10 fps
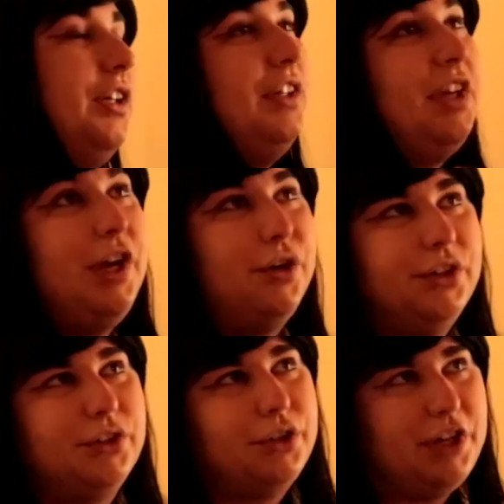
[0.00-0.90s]
an
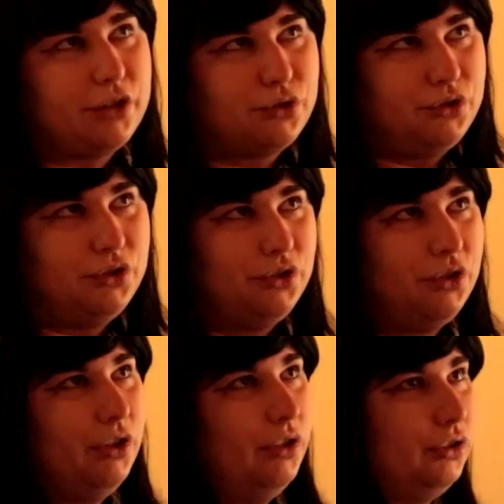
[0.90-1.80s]
inherent connection
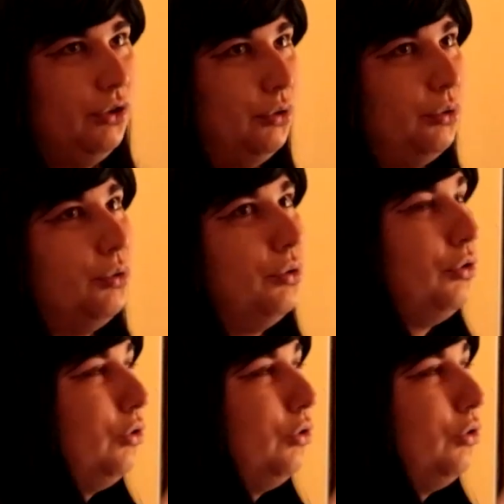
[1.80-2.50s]
to